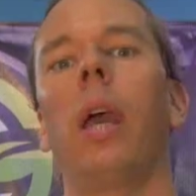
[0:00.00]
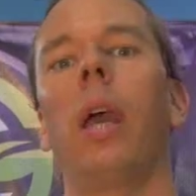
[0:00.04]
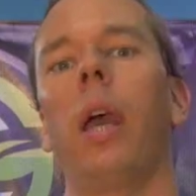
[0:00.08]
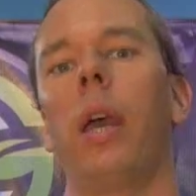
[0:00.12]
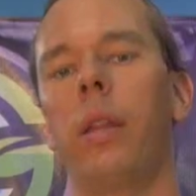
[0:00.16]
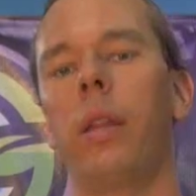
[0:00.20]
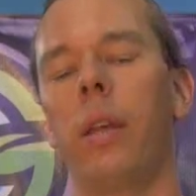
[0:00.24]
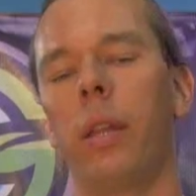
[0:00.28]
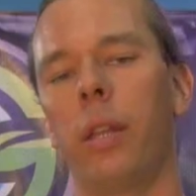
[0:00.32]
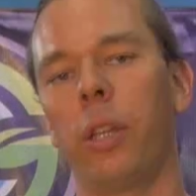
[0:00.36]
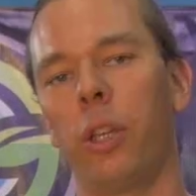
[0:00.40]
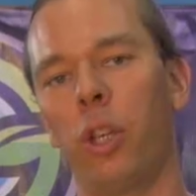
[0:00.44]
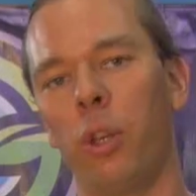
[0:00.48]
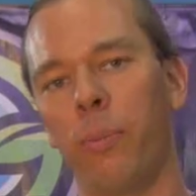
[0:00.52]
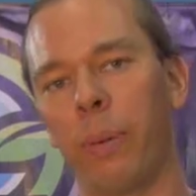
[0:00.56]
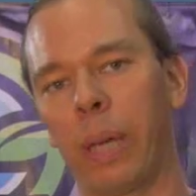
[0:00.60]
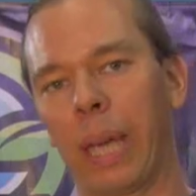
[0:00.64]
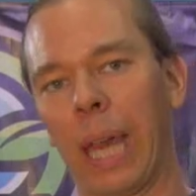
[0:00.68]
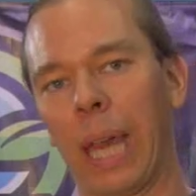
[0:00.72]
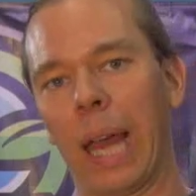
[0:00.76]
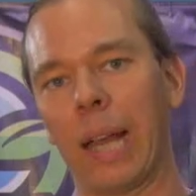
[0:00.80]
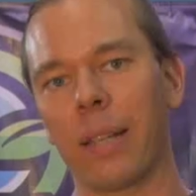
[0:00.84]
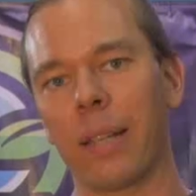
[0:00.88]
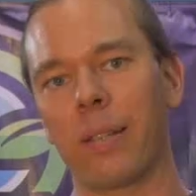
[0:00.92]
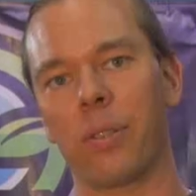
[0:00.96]
And then the
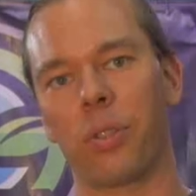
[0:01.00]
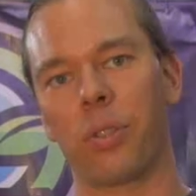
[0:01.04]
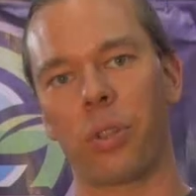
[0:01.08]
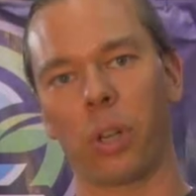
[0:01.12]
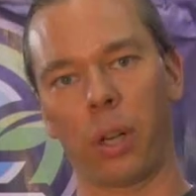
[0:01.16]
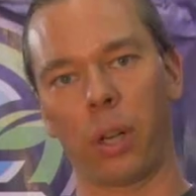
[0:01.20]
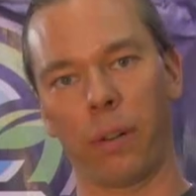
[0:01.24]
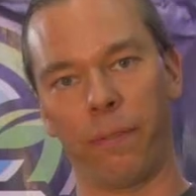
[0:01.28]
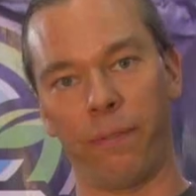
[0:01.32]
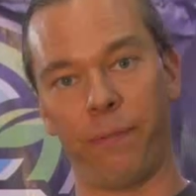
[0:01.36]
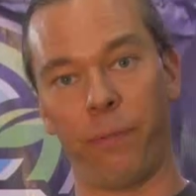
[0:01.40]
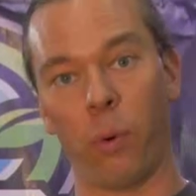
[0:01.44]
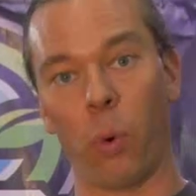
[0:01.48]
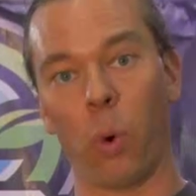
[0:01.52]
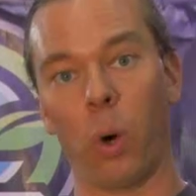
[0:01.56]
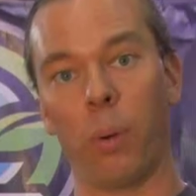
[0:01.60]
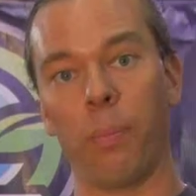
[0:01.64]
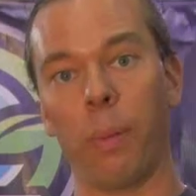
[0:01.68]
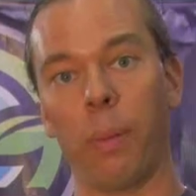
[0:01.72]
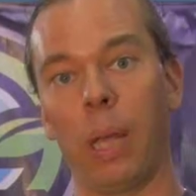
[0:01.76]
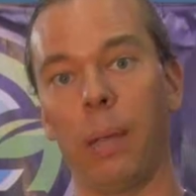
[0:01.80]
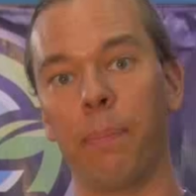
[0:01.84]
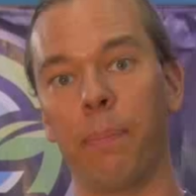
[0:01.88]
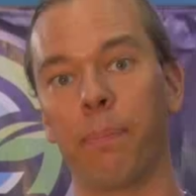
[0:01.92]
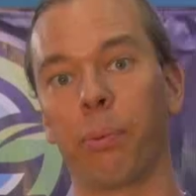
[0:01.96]
humic acids are going to
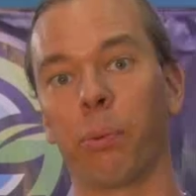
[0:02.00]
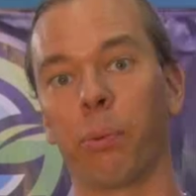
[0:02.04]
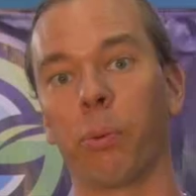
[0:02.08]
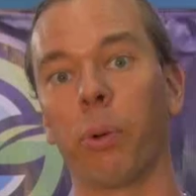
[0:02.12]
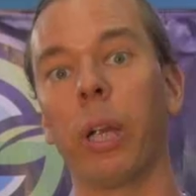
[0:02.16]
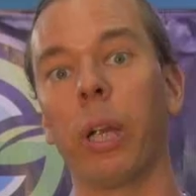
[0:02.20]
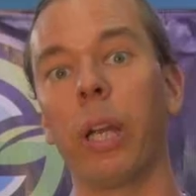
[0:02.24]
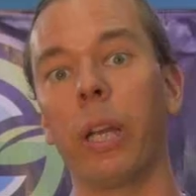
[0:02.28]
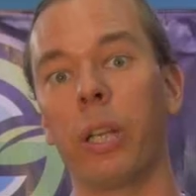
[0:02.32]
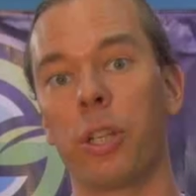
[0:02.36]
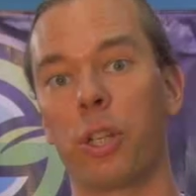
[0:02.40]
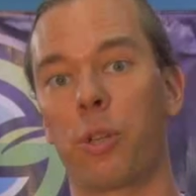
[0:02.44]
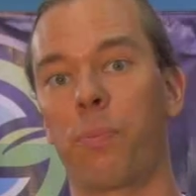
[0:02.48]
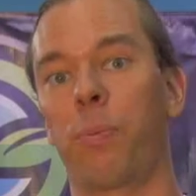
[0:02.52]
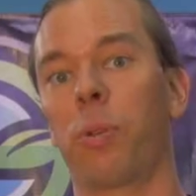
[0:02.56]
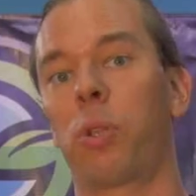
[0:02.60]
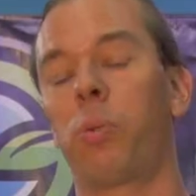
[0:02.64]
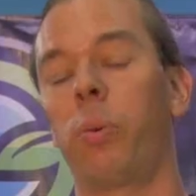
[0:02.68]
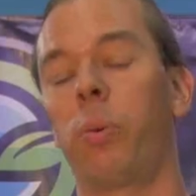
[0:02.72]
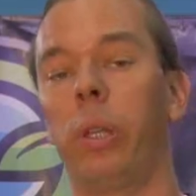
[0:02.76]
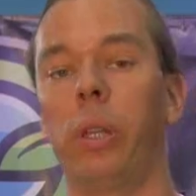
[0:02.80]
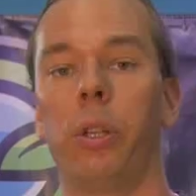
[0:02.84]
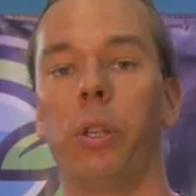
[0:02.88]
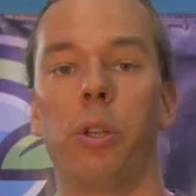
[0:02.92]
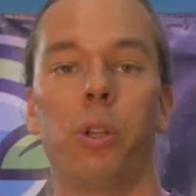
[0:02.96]
form a bridge
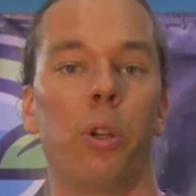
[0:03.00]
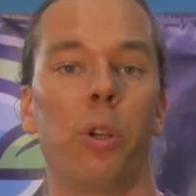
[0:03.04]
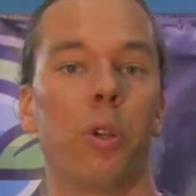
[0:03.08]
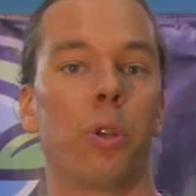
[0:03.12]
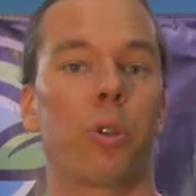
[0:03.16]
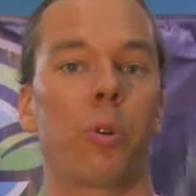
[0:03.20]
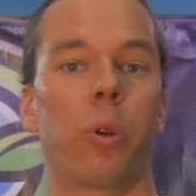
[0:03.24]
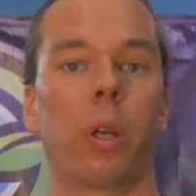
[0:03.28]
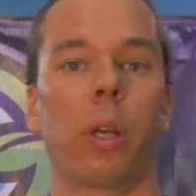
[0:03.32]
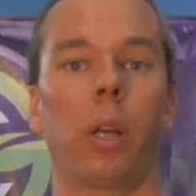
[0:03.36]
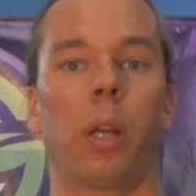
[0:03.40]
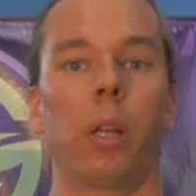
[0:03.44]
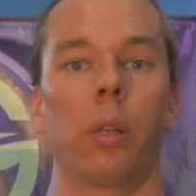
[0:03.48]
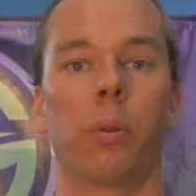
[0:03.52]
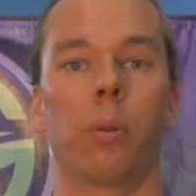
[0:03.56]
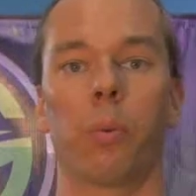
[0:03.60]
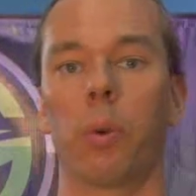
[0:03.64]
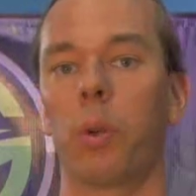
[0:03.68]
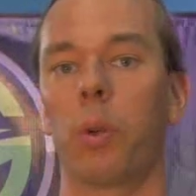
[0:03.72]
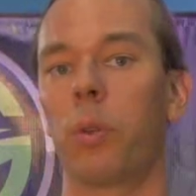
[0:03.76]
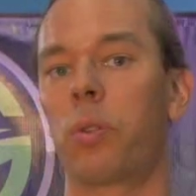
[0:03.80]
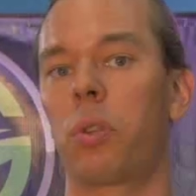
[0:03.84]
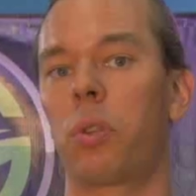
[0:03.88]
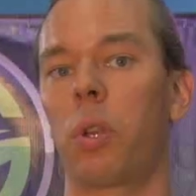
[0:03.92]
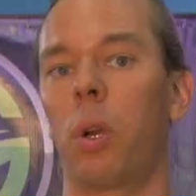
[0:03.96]
between the nutrient and the
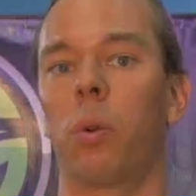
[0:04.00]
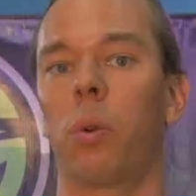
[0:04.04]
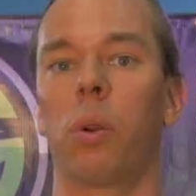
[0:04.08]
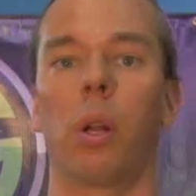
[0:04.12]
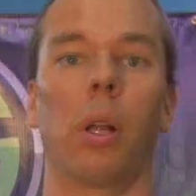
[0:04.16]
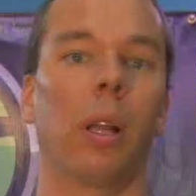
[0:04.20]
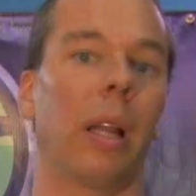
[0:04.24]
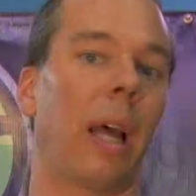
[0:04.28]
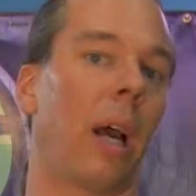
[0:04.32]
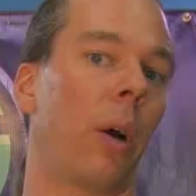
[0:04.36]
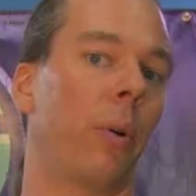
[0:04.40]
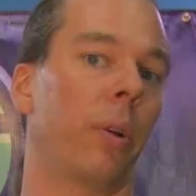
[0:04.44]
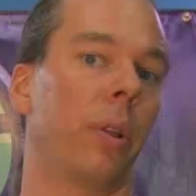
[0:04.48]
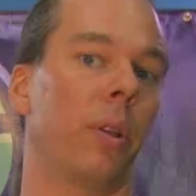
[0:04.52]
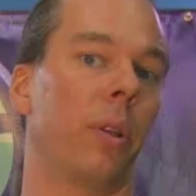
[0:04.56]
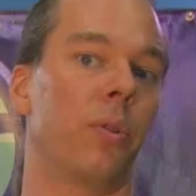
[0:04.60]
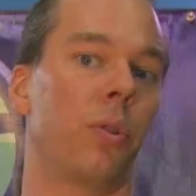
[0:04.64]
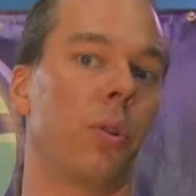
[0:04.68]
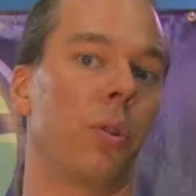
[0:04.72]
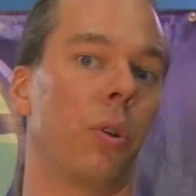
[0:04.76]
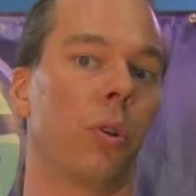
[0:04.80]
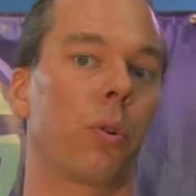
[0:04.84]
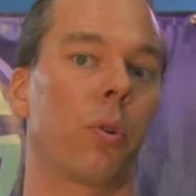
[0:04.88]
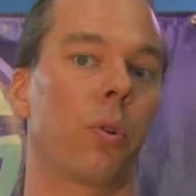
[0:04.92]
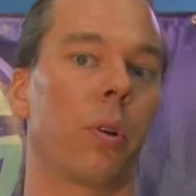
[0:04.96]
root zone, allowing these
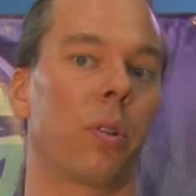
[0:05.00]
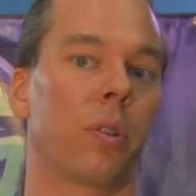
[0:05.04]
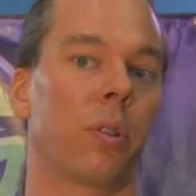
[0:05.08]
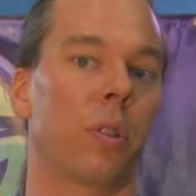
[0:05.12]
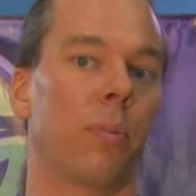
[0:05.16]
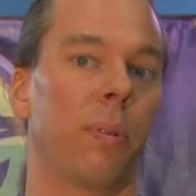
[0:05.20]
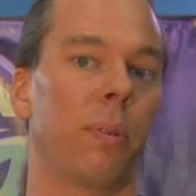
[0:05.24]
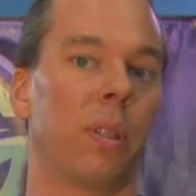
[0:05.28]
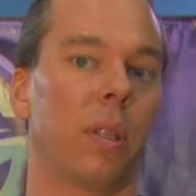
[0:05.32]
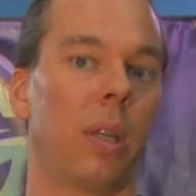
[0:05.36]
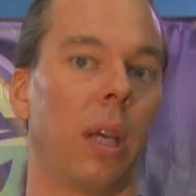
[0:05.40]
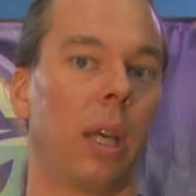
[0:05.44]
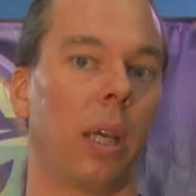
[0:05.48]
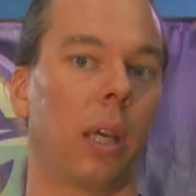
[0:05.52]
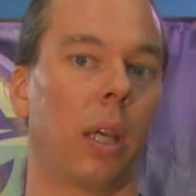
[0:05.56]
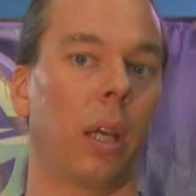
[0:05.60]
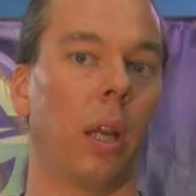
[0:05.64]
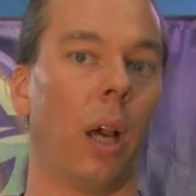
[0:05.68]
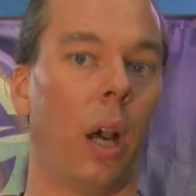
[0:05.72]
nutrients to be taken